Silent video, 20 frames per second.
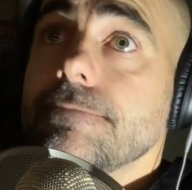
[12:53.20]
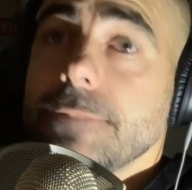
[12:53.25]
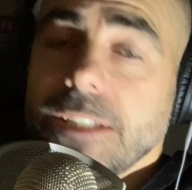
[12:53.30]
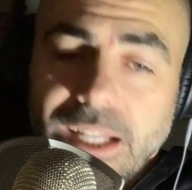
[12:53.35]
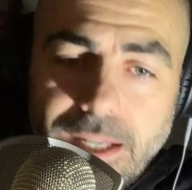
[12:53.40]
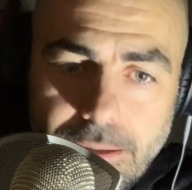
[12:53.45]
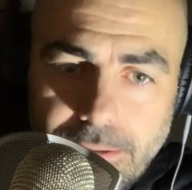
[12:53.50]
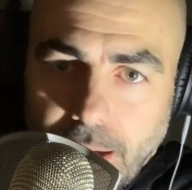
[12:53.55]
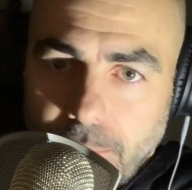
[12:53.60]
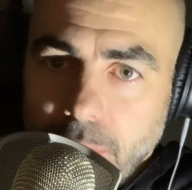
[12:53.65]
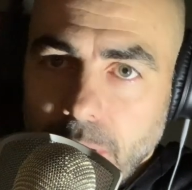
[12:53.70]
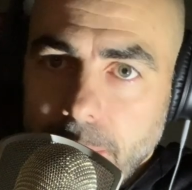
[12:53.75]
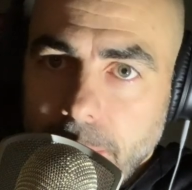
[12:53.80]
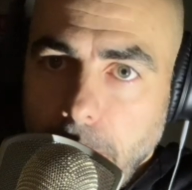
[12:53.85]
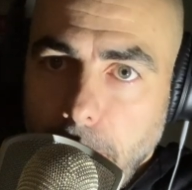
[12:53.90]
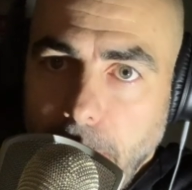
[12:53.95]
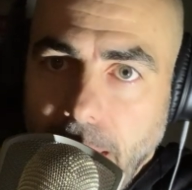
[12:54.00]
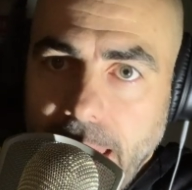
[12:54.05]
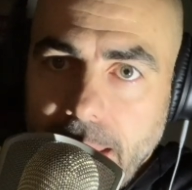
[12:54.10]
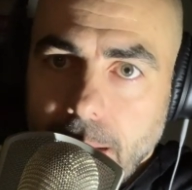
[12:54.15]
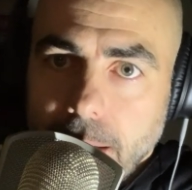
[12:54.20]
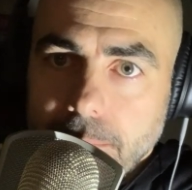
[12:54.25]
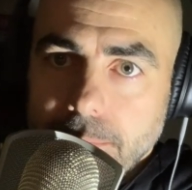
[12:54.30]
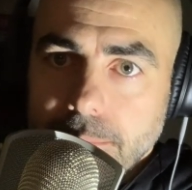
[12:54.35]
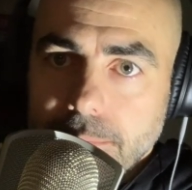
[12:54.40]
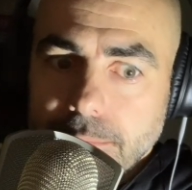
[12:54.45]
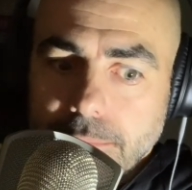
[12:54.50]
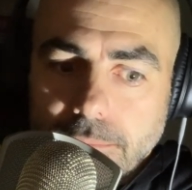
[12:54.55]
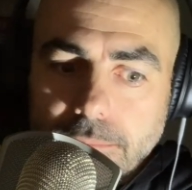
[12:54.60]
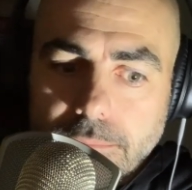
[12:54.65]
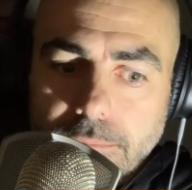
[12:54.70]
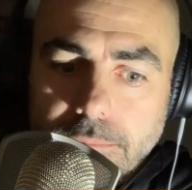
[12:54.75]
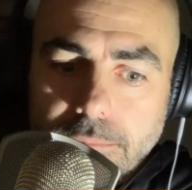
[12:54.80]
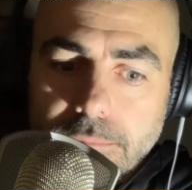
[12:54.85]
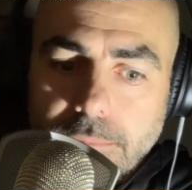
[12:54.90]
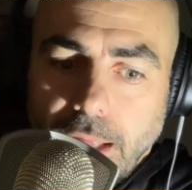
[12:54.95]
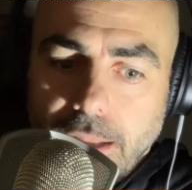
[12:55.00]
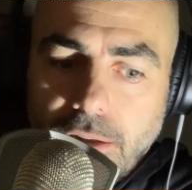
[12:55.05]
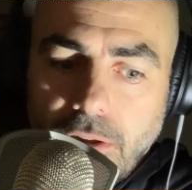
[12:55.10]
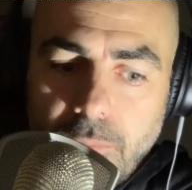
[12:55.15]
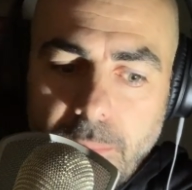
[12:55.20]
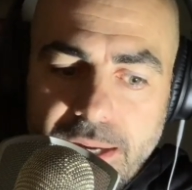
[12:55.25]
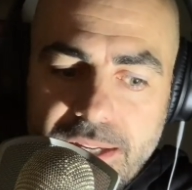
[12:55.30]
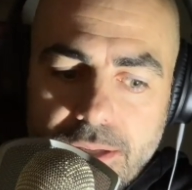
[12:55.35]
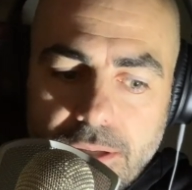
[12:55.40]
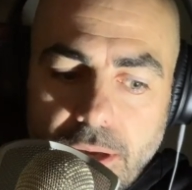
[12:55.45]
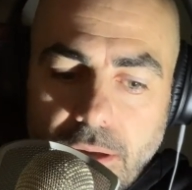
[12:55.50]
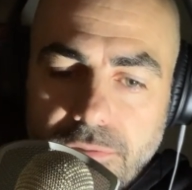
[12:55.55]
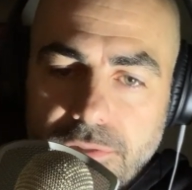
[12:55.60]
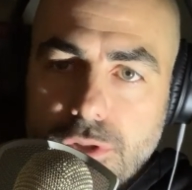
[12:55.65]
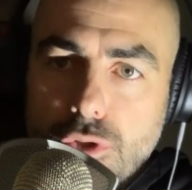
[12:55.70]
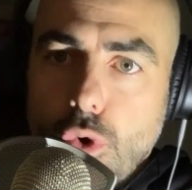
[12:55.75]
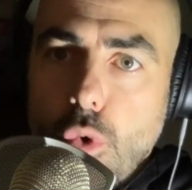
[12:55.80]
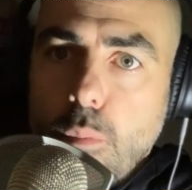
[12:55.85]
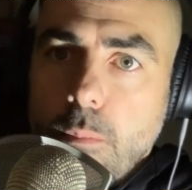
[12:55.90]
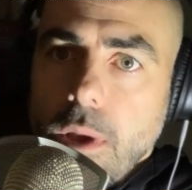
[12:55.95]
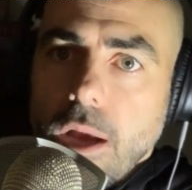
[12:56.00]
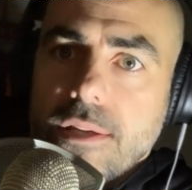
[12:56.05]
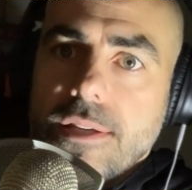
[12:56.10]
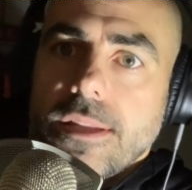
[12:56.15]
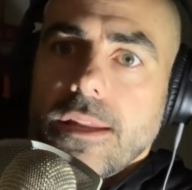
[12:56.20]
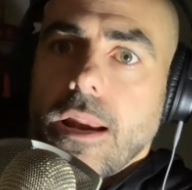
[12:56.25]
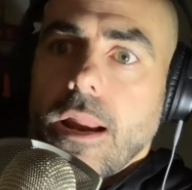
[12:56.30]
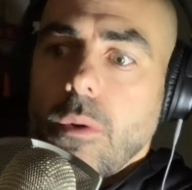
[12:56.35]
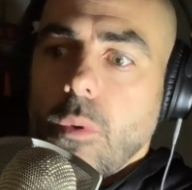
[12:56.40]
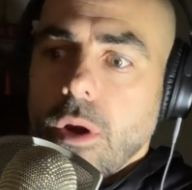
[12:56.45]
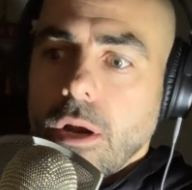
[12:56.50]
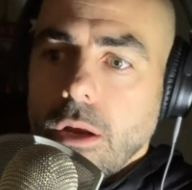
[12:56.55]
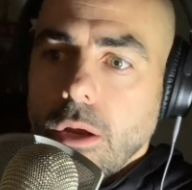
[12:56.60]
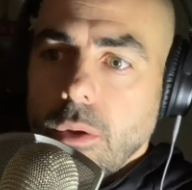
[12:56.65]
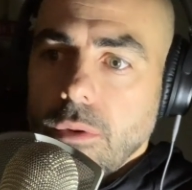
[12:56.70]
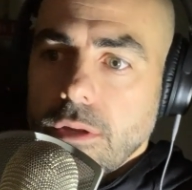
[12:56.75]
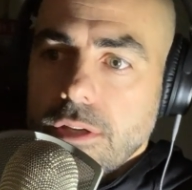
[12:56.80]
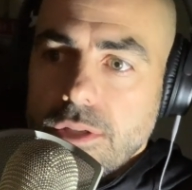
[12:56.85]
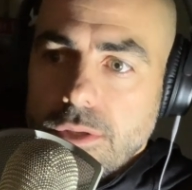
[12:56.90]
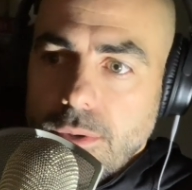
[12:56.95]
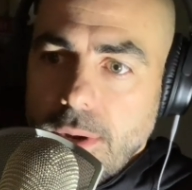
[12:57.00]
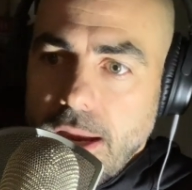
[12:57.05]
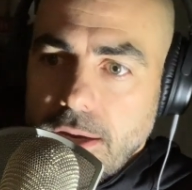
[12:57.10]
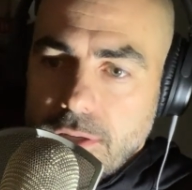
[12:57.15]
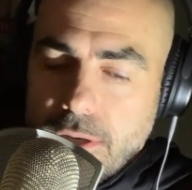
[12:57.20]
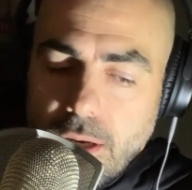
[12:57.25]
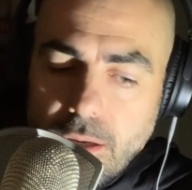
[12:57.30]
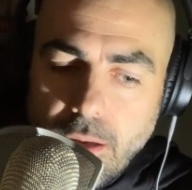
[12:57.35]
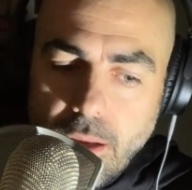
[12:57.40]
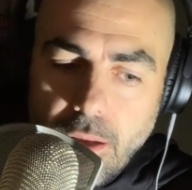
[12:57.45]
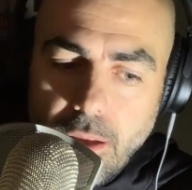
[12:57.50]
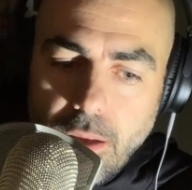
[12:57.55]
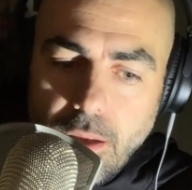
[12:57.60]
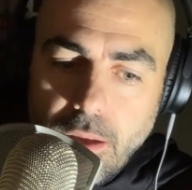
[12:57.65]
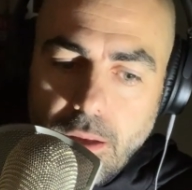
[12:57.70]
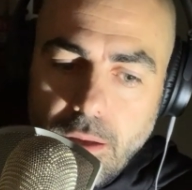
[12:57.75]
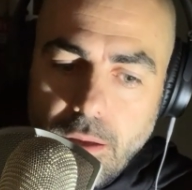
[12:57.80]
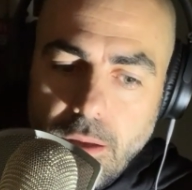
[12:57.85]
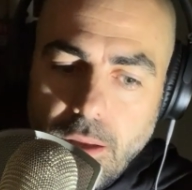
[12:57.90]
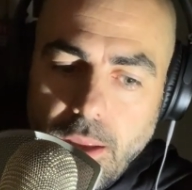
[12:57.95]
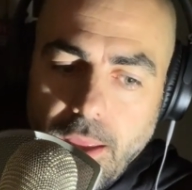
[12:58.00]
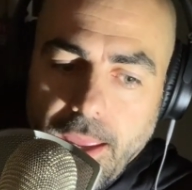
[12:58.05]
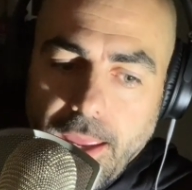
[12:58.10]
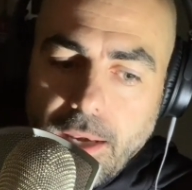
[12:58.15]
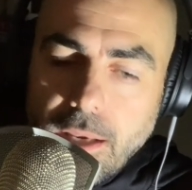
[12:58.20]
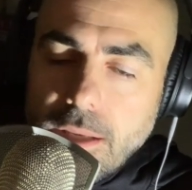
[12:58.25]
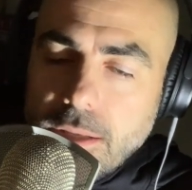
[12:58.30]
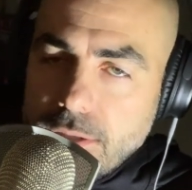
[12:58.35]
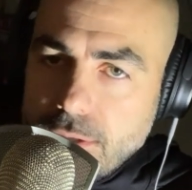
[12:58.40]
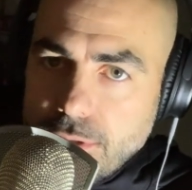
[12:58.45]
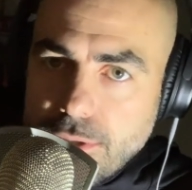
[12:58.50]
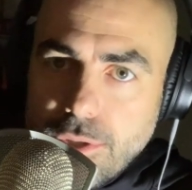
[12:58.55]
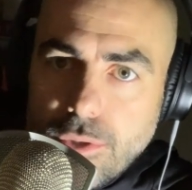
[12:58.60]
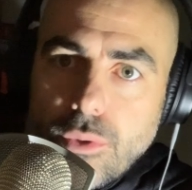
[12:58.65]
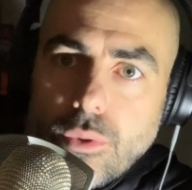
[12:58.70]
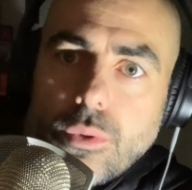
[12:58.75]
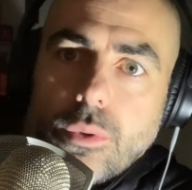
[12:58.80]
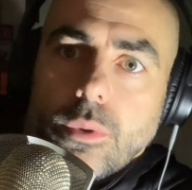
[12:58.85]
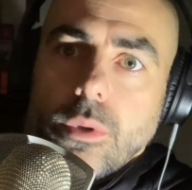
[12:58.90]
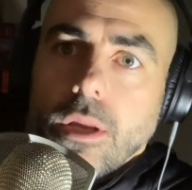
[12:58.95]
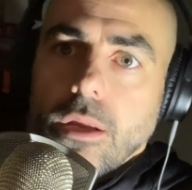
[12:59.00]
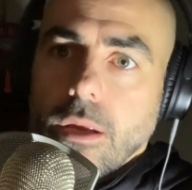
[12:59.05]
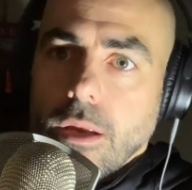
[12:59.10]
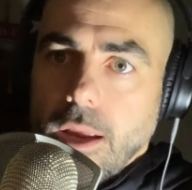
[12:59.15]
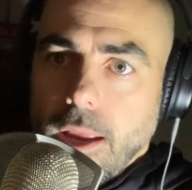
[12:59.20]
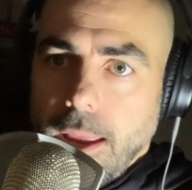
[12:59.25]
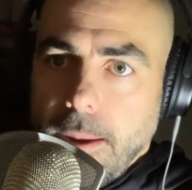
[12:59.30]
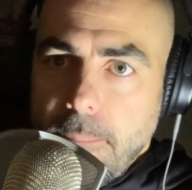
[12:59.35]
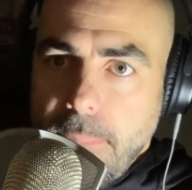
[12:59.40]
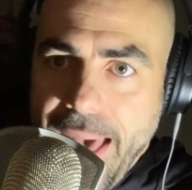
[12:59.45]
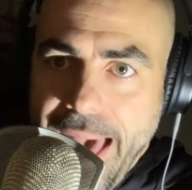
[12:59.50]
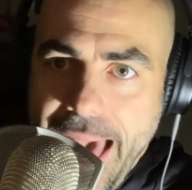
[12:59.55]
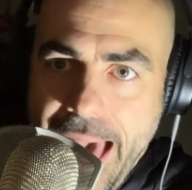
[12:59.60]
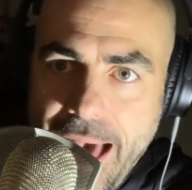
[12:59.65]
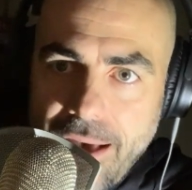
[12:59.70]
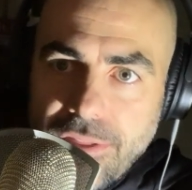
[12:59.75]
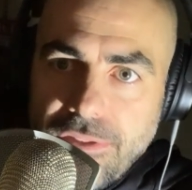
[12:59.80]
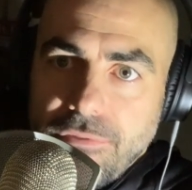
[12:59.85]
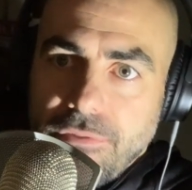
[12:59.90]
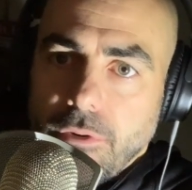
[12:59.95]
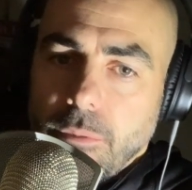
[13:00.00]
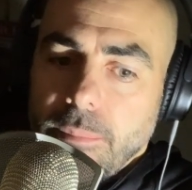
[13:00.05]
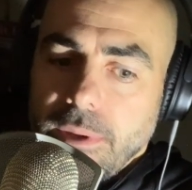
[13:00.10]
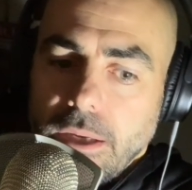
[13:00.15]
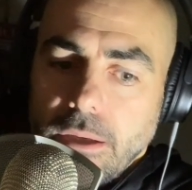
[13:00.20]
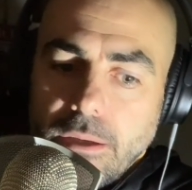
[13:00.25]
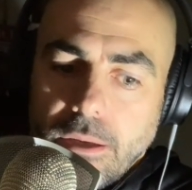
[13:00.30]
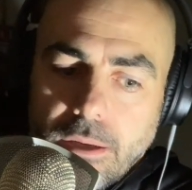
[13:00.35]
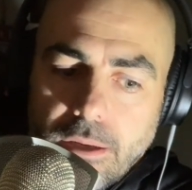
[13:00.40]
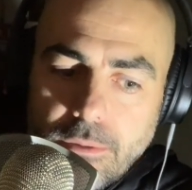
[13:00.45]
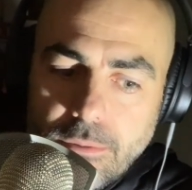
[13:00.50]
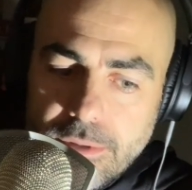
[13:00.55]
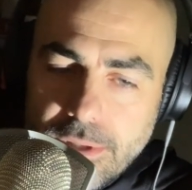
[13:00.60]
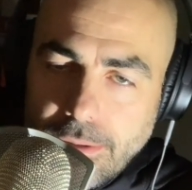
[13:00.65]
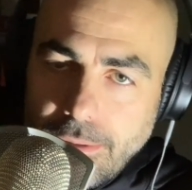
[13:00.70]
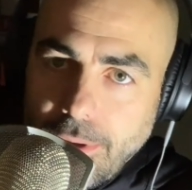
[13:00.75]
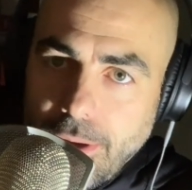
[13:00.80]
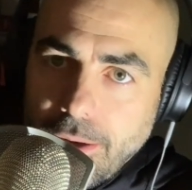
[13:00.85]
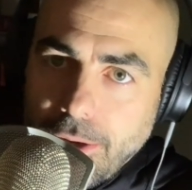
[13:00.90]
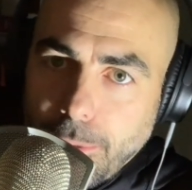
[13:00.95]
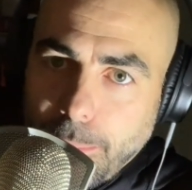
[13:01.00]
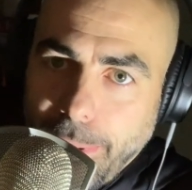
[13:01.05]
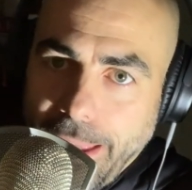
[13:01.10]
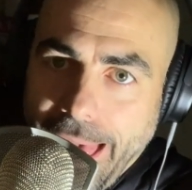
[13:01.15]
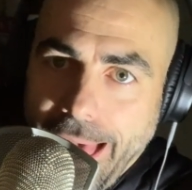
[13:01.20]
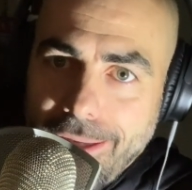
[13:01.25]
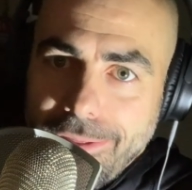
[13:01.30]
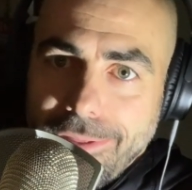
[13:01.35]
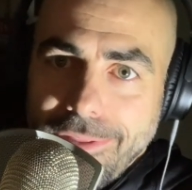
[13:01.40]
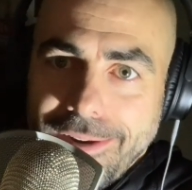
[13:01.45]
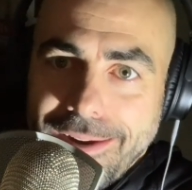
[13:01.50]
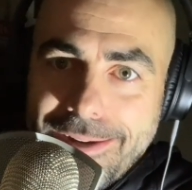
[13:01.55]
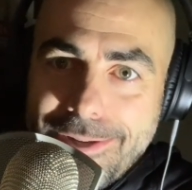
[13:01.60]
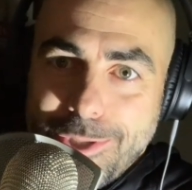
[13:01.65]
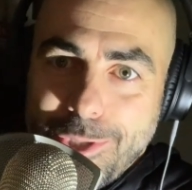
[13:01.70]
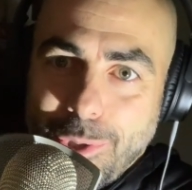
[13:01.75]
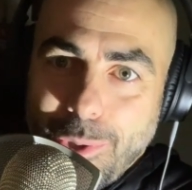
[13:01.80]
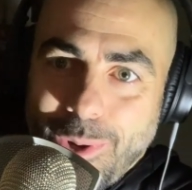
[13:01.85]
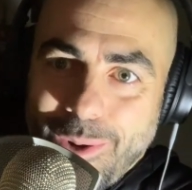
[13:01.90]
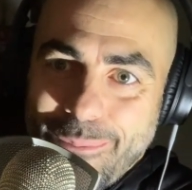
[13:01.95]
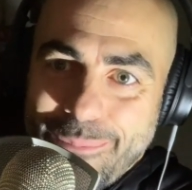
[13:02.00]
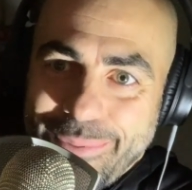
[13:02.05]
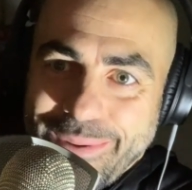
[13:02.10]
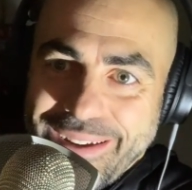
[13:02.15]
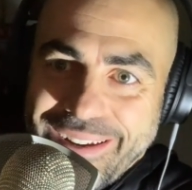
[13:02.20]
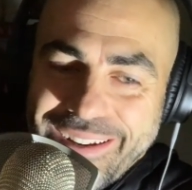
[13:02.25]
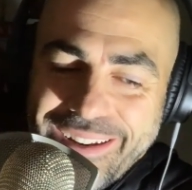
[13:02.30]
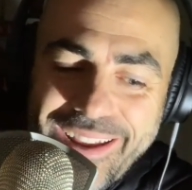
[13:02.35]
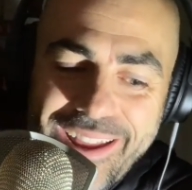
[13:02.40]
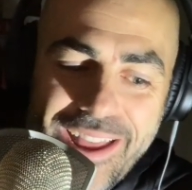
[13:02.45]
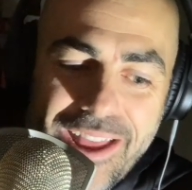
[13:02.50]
I want to be a pilot. I love myself so much that I want to go this direction. And ensued a path for me. It was a longer path than it should have been.